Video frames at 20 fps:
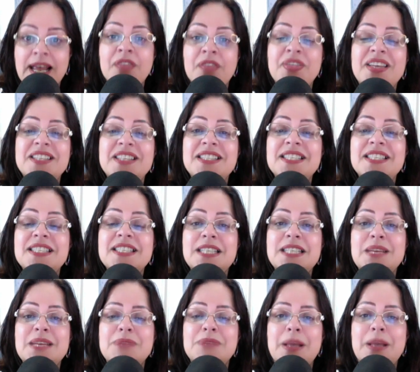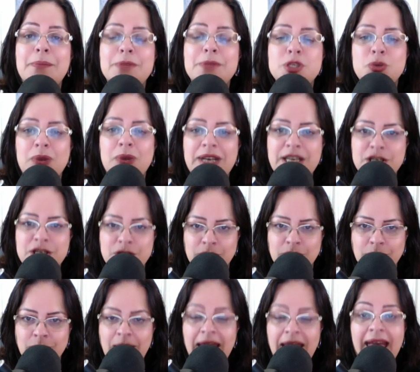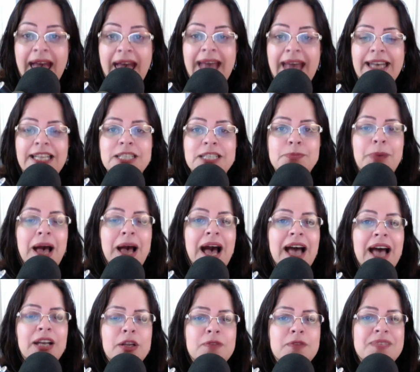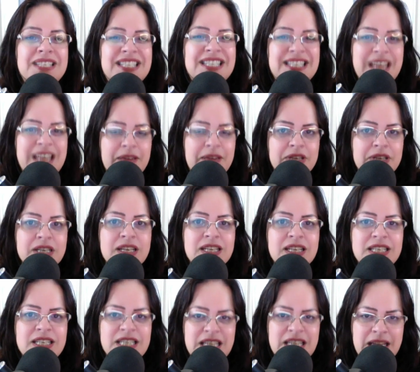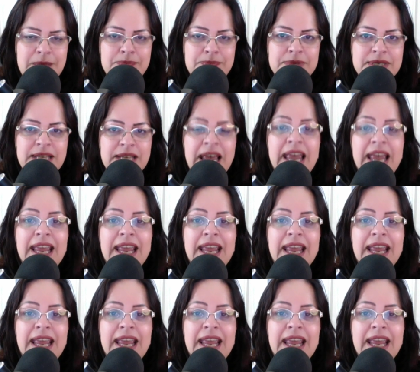This is tip number 22 and is part of 7 tips